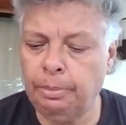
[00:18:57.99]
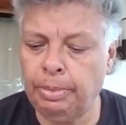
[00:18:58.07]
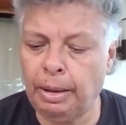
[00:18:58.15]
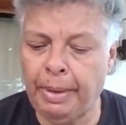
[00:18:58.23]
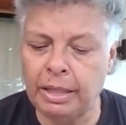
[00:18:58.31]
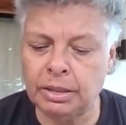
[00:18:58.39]

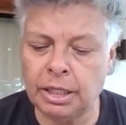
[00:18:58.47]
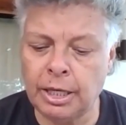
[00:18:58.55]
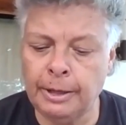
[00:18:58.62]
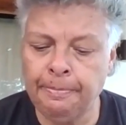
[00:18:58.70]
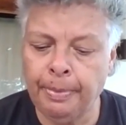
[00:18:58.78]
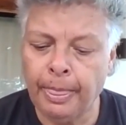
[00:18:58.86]

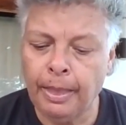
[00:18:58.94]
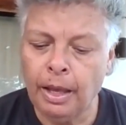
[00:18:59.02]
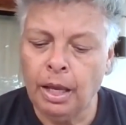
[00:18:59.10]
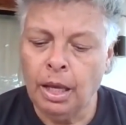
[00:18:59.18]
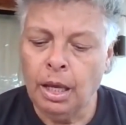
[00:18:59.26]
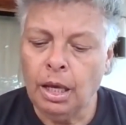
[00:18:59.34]
Blavatsky.
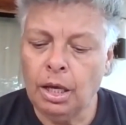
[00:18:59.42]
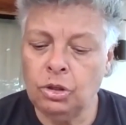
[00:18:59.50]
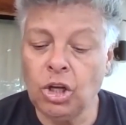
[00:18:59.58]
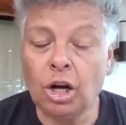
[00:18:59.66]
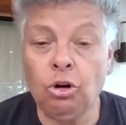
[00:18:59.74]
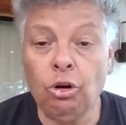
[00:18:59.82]

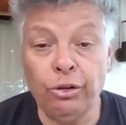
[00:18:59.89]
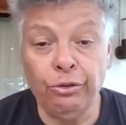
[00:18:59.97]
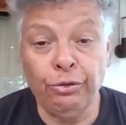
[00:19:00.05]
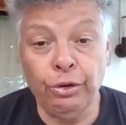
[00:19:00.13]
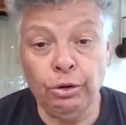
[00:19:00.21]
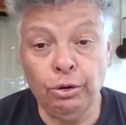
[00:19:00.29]
Jack
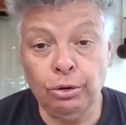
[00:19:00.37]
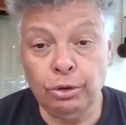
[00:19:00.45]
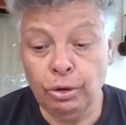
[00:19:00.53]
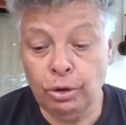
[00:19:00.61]
Cornfield,